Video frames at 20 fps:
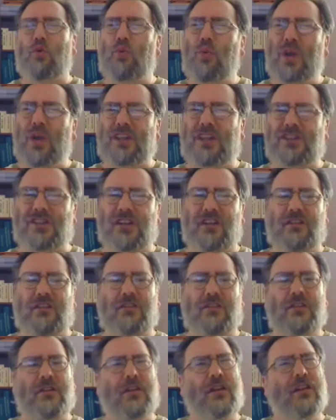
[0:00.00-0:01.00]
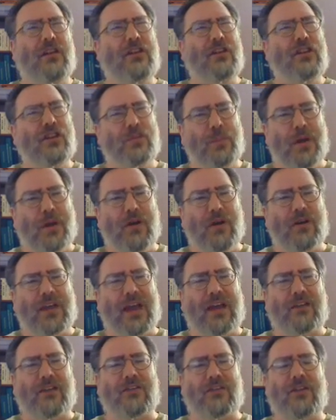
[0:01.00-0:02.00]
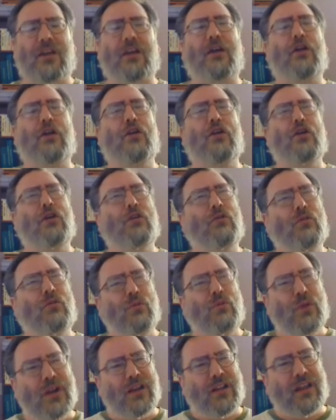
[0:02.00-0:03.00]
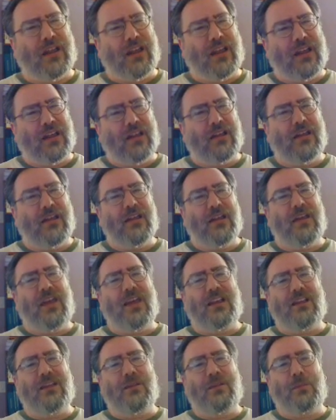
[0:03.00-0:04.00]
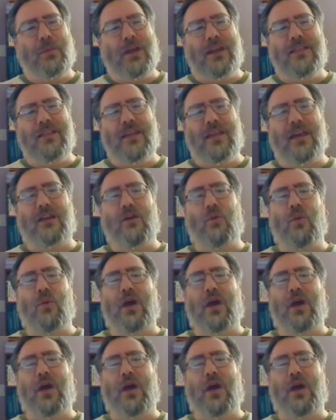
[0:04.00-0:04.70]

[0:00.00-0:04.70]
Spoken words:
Witches. Spellcasting. Really? Explain that in a